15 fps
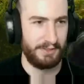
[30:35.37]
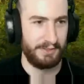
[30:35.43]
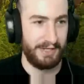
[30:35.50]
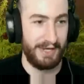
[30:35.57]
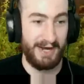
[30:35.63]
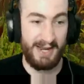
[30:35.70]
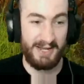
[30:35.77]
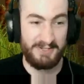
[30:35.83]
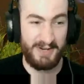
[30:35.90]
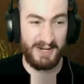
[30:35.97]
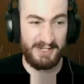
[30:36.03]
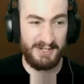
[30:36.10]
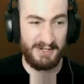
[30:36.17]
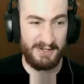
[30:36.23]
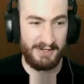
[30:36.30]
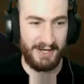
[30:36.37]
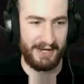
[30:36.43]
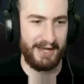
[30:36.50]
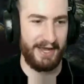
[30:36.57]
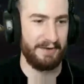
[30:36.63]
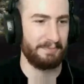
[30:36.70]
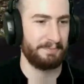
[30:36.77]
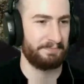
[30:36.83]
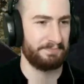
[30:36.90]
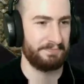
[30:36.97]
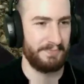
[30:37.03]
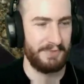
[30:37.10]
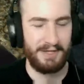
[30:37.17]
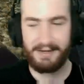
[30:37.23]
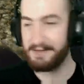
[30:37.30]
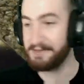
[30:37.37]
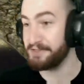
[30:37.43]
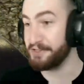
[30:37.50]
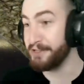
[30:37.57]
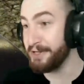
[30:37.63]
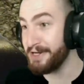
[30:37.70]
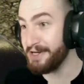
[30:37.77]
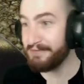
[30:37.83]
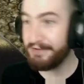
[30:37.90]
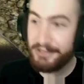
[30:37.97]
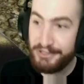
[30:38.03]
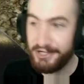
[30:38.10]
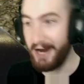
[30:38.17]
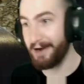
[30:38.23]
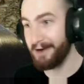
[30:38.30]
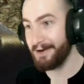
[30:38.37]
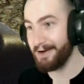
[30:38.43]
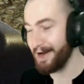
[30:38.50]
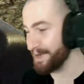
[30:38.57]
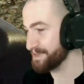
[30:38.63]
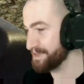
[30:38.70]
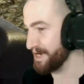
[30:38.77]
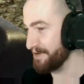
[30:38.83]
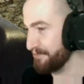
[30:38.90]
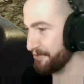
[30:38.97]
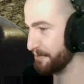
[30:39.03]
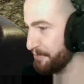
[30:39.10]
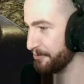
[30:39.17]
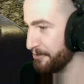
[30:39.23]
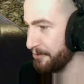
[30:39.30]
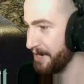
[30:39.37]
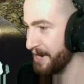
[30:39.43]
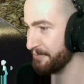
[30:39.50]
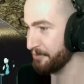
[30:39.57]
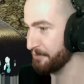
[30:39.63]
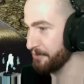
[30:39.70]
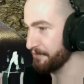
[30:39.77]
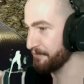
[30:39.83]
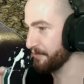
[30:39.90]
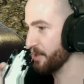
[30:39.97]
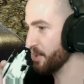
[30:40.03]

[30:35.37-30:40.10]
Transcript: Can I extract here? I can. Didn't even check. How's that for a pro gamer move?